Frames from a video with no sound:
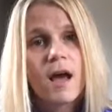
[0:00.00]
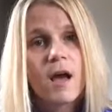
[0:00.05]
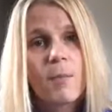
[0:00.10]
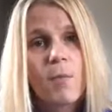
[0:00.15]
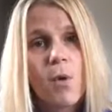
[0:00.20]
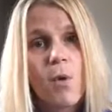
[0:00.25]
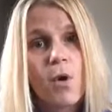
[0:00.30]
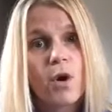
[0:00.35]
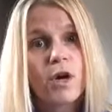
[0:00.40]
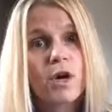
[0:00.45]

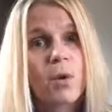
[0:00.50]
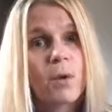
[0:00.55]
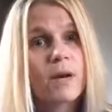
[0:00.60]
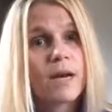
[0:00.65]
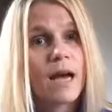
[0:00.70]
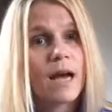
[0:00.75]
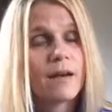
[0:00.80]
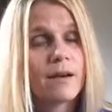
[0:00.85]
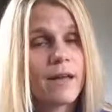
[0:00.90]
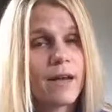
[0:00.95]
or going
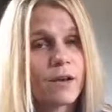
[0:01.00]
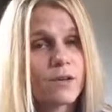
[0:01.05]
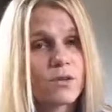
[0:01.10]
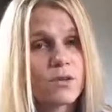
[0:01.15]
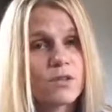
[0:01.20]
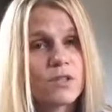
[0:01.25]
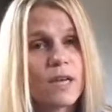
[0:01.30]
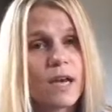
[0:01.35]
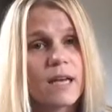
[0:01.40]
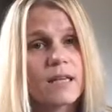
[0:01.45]
out and
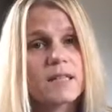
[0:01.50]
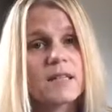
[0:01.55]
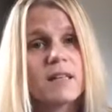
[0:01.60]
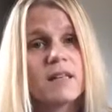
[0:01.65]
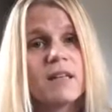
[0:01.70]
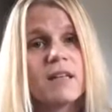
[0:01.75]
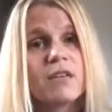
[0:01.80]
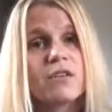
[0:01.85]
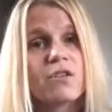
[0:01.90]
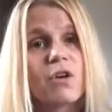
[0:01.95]
exercising,
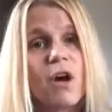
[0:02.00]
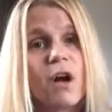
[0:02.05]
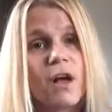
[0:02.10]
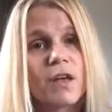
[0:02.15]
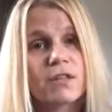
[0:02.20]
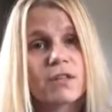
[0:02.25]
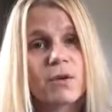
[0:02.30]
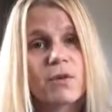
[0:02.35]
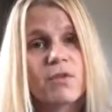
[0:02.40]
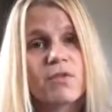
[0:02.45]
these are
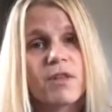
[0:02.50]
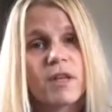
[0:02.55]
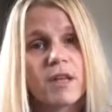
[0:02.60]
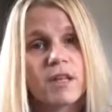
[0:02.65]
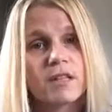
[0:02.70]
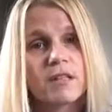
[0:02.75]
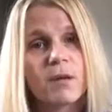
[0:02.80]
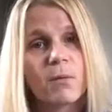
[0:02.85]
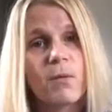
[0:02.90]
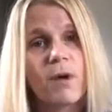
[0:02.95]
also
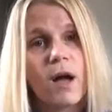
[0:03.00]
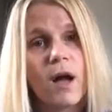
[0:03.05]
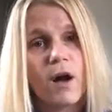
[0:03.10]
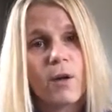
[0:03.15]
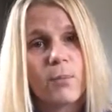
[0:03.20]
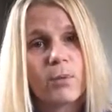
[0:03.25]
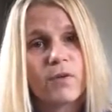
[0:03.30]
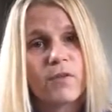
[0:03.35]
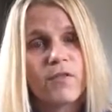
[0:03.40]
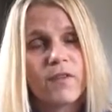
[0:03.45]
things that will
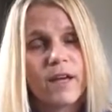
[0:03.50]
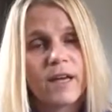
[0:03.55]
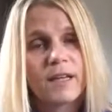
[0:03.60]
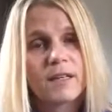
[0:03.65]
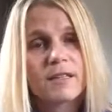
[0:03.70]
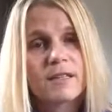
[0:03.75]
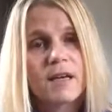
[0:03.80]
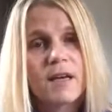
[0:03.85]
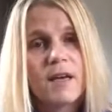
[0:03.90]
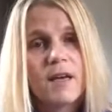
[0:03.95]
help
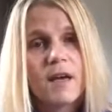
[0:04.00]
prevent